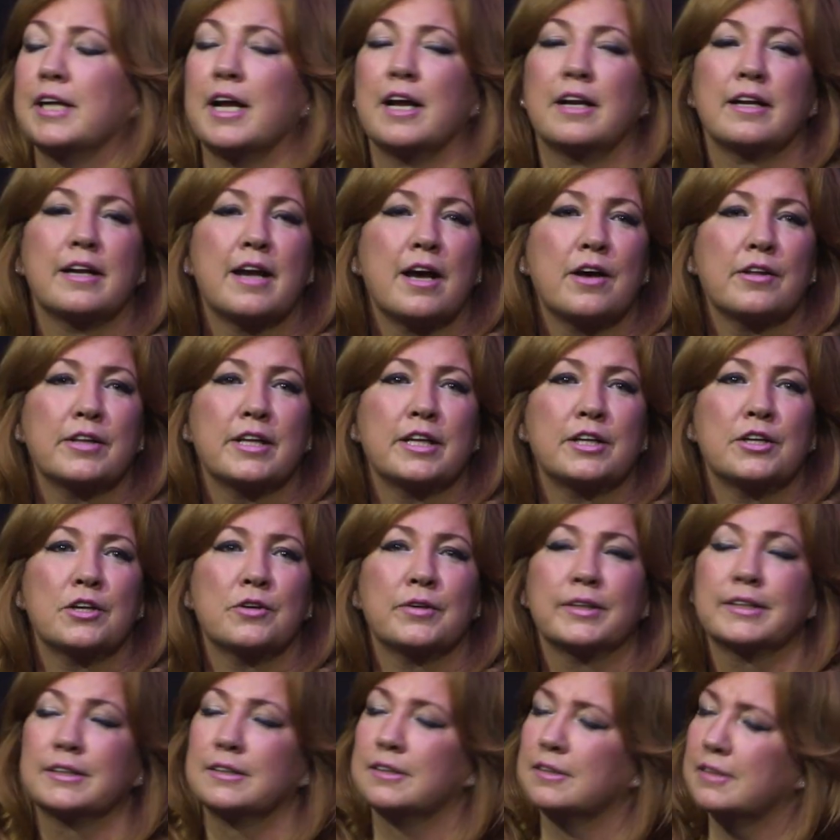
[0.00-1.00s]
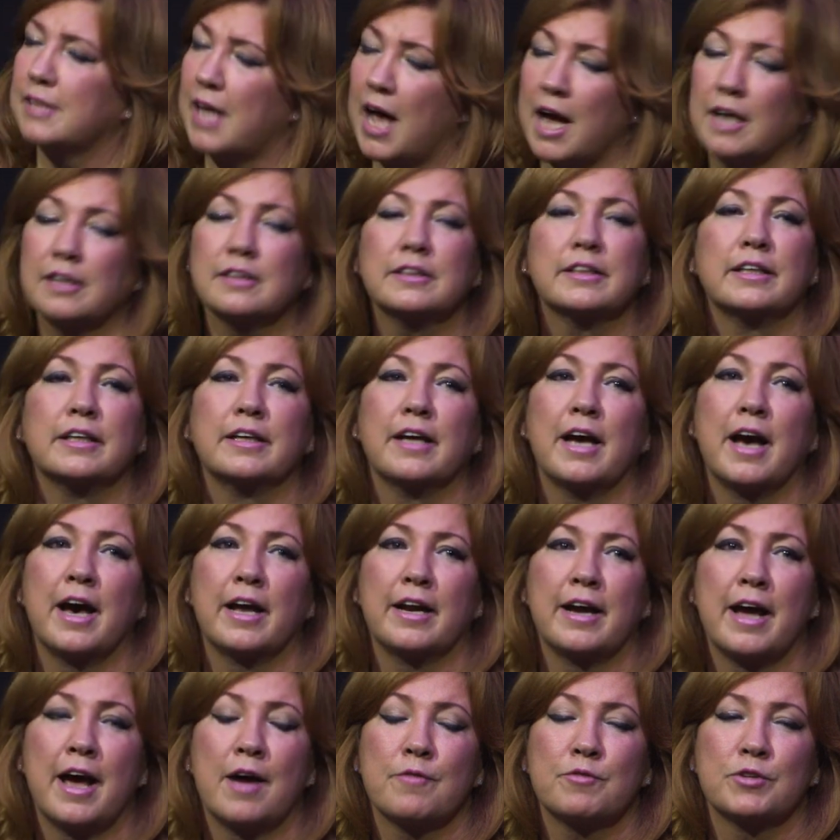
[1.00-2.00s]
and now they know exactly how
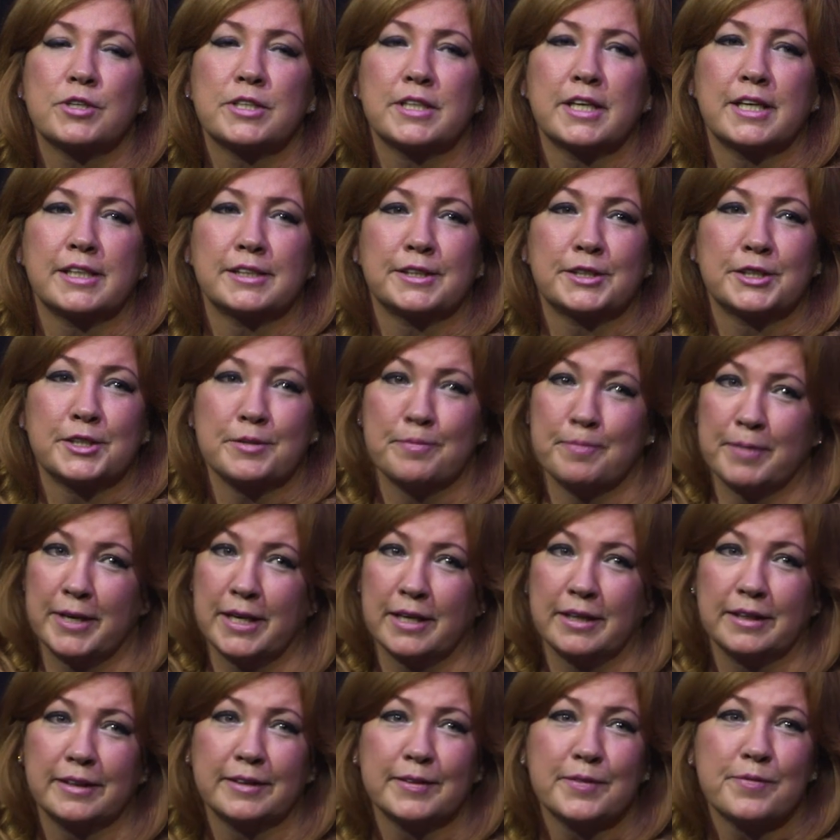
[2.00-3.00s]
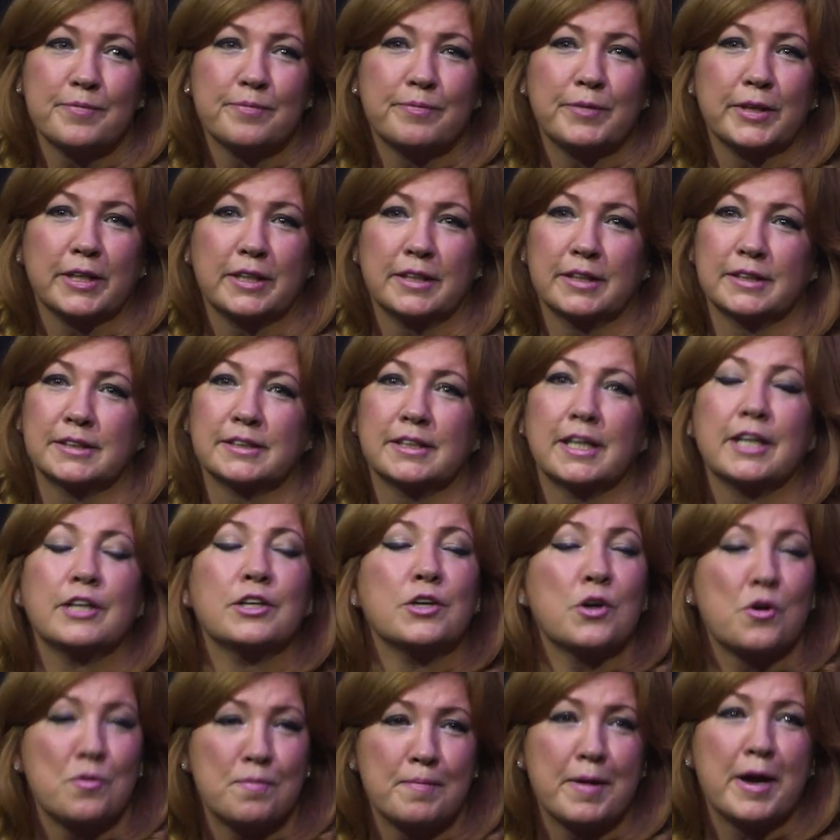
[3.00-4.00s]
to advertise to me, because they
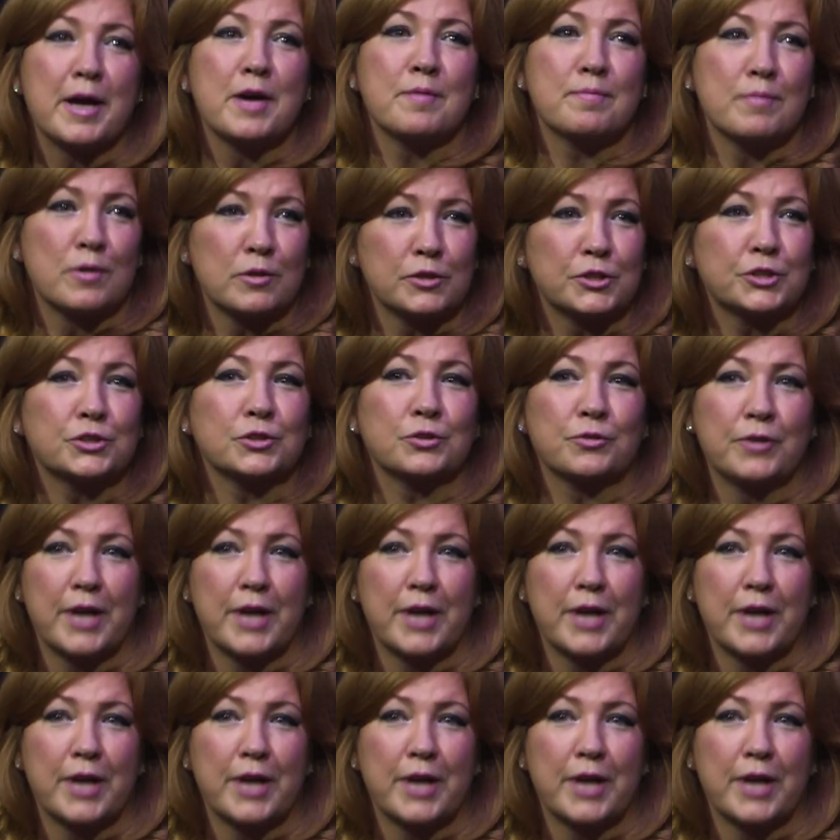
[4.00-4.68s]
know my emotional